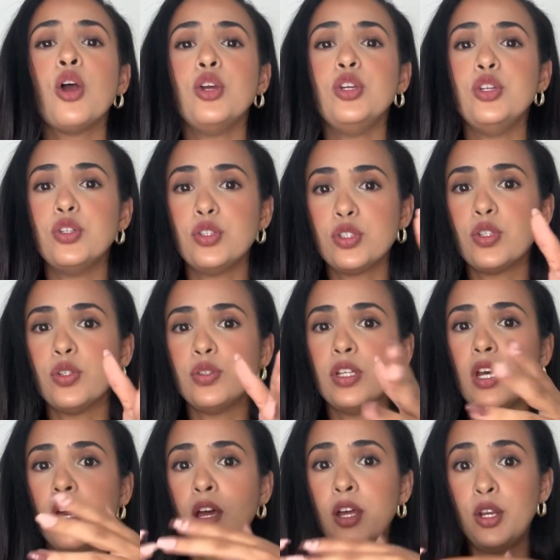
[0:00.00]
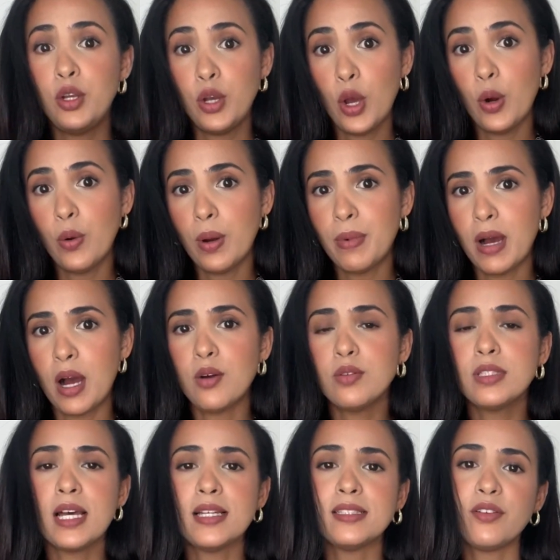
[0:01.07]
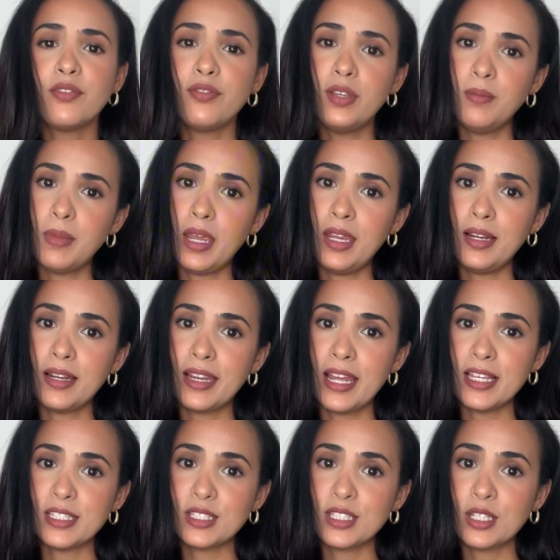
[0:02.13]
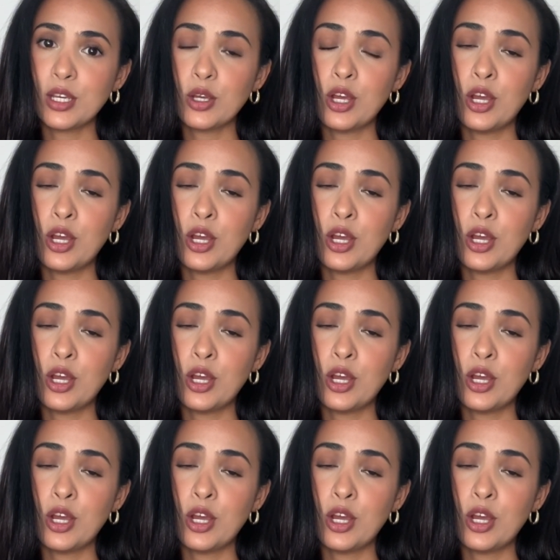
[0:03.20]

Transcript: you should know about as a female guest